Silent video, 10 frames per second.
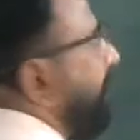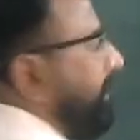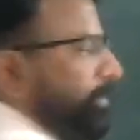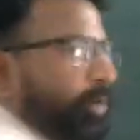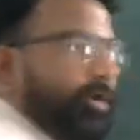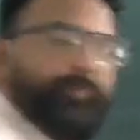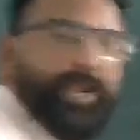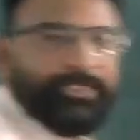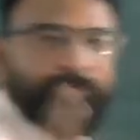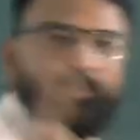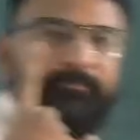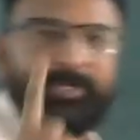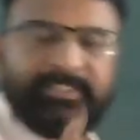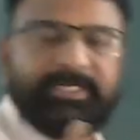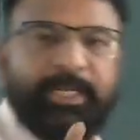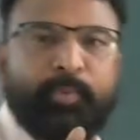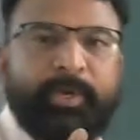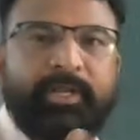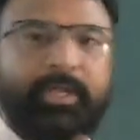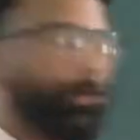that is the mole fraction of the first
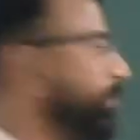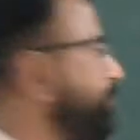liquid, which